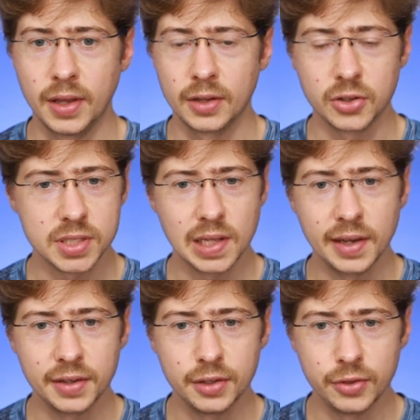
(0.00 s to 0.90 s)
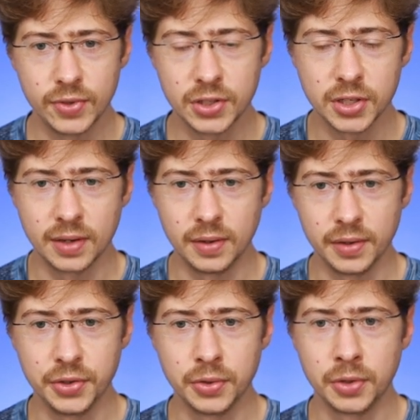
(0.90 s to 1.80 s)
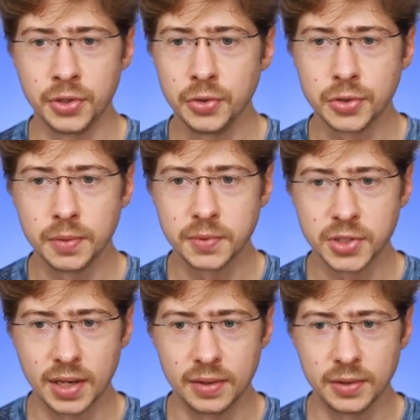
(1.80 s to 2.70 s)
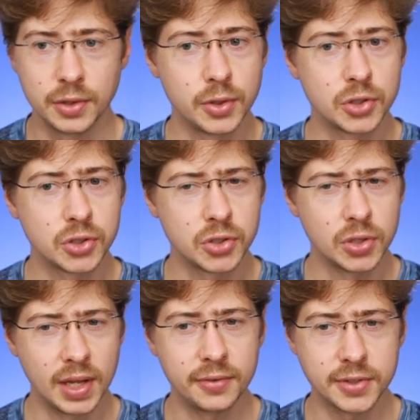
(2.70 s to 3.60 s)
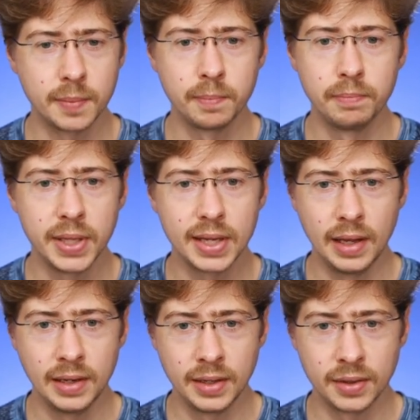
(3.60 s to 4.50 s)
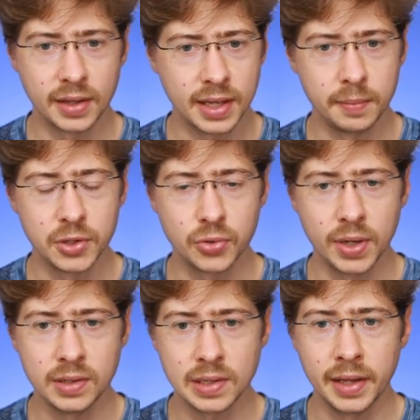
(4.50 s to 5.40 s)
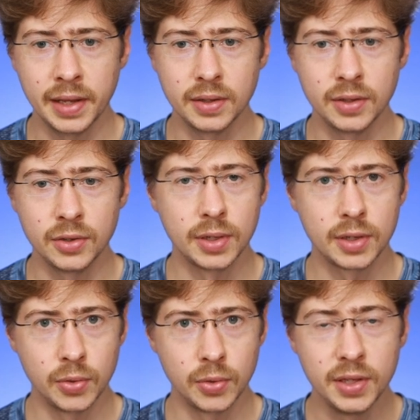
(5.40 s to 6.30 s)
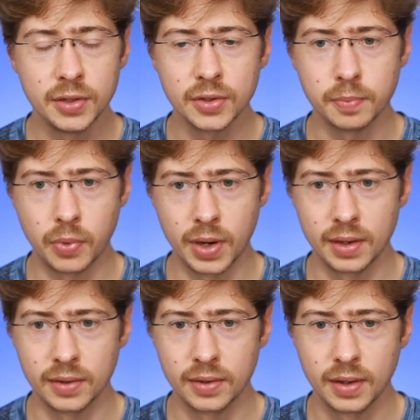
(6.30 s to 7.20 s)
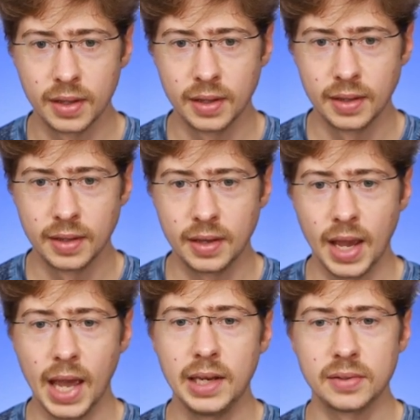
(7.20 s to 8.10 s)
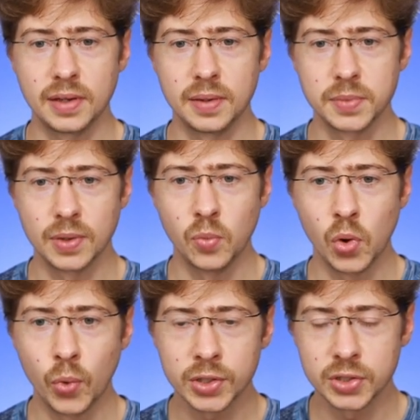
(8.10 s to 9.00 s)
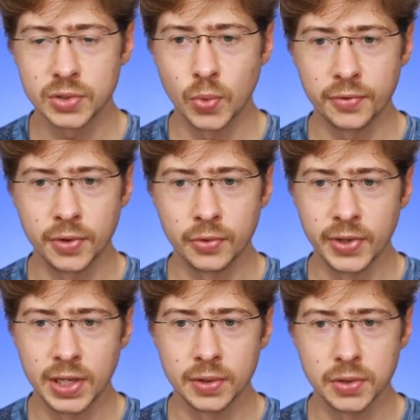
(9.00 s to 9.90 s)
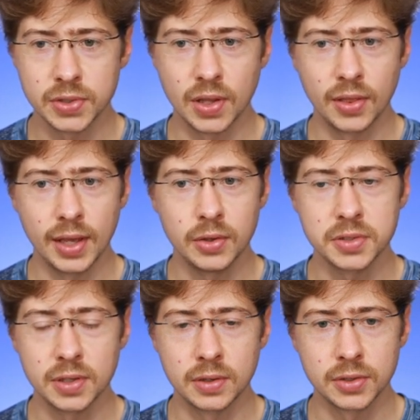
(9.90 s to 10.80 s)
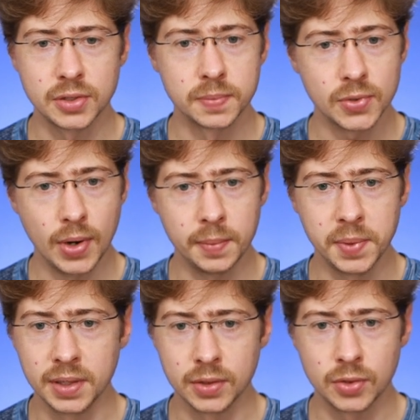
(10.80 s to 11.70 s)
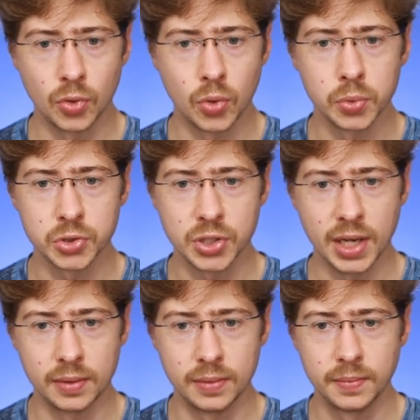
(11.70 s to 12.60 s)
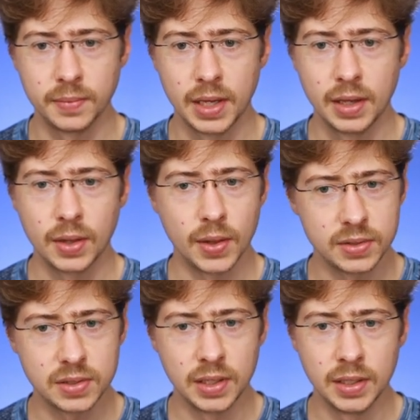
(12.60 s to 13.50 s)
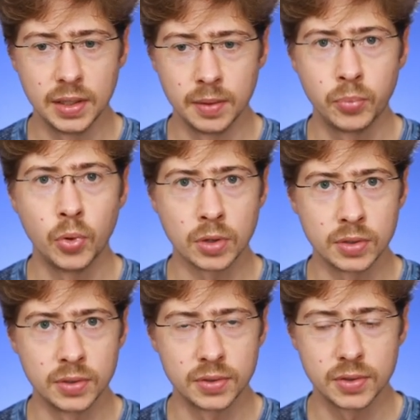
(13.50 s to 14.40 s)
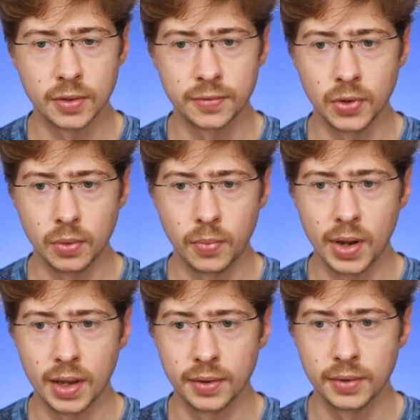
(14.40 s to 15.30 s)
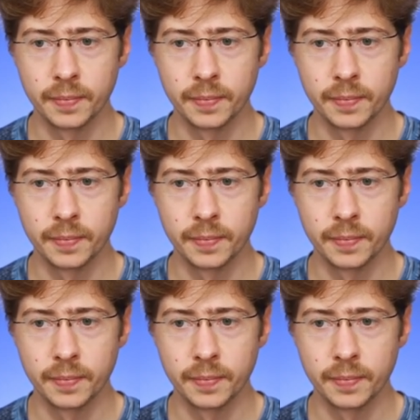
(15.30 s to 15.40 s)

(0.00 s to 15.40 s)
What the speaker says: Just like a TV channel, your YouTube channel should have some big idea that can be translated into a cohesive brand. Anytime someone watches one of your videos, they consider subscribing to the whole channel. That's the importance of your brand.